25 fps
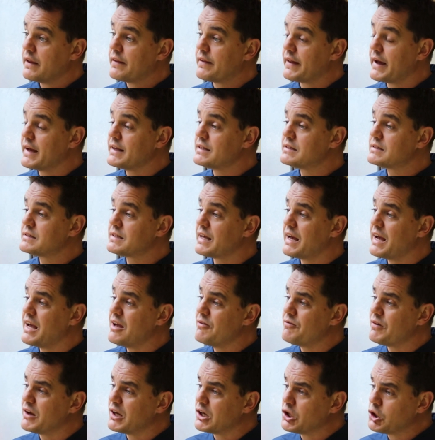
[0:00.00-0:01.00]
they
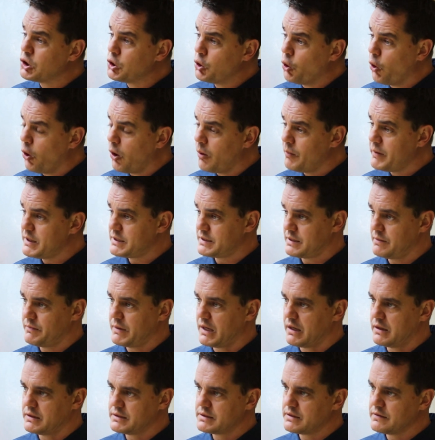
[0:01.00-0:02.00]
save enormous
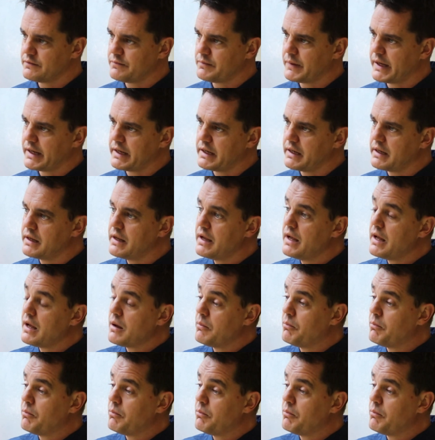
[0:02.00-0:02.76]
amounts of money